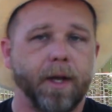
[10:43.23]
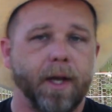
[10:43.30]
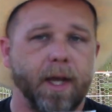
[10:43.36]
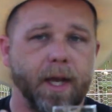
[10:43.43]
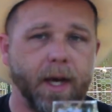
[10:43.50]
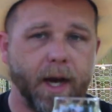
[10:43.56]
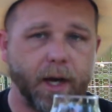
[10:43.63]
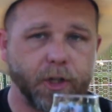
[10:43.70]

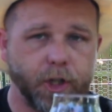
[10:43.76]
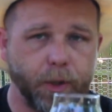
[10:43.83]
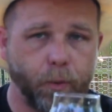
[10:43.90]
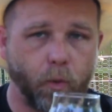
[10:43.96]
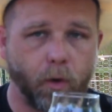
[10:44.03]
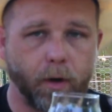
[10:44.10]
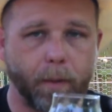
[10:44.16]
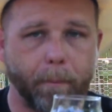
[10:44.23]
He actually
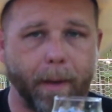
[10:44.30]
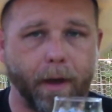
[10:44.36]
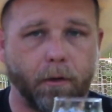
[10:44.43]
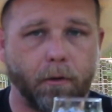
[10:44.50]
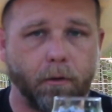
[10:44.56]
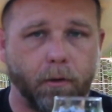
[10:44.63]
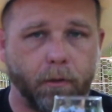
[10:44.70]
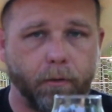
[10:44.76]
won a
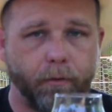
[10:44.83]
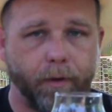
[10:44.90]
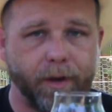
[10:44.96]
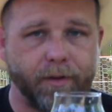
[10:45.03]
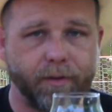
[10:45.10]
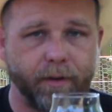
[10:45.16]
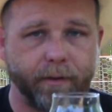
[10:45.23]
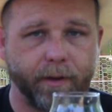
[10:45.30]
medal
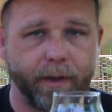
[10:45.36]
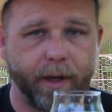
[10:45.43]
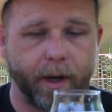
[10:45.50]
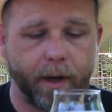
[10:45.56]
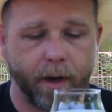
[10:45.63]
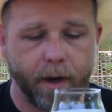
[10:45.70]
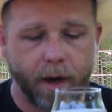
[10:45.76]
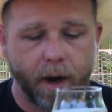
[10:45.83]
recently
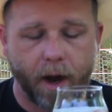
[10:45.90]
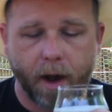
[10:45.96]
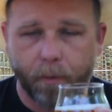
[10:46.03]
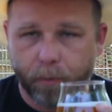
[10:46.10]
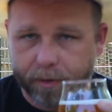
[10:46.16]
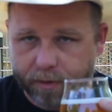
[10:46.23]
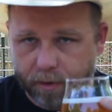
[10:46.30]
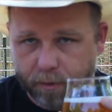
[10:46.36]

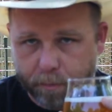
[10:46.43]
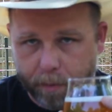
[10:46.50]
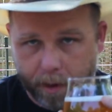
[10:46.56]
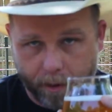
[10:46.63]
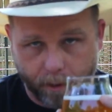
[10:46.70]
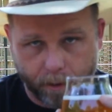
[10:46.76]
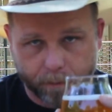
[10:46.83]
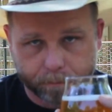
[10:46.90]
with this
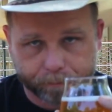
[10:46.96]
beer.